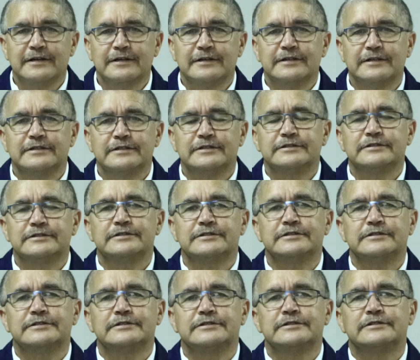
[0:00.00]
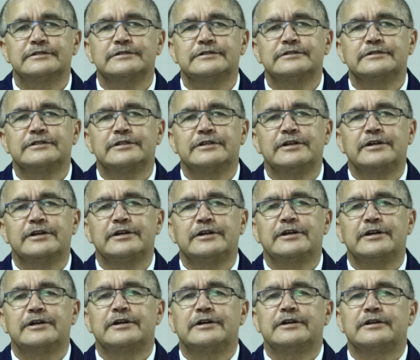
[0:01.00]

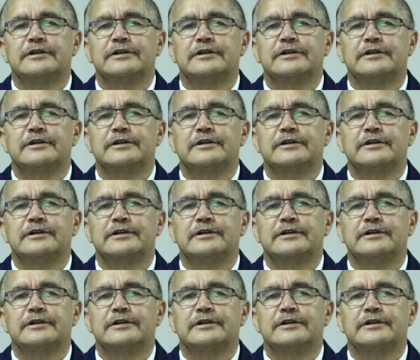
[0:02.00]
(silence)